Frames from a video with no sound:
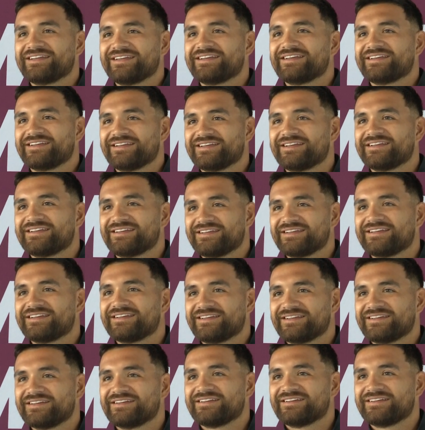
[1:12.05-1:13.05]
24 total
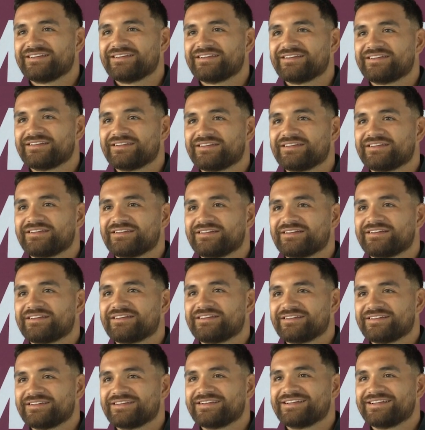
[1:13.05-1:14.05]
shots. So, I mean, your mission
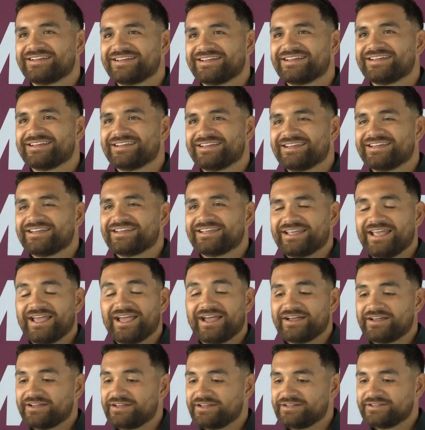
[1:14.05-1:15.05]
sunk in this week.
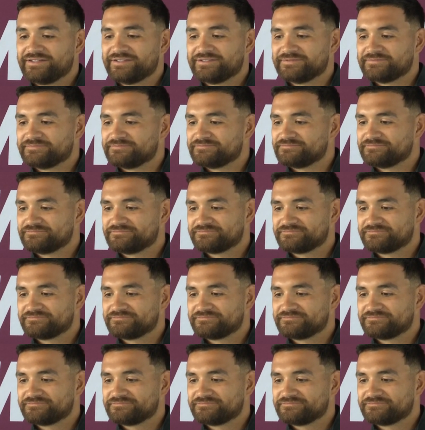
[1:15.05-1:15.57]
Yeah. Um,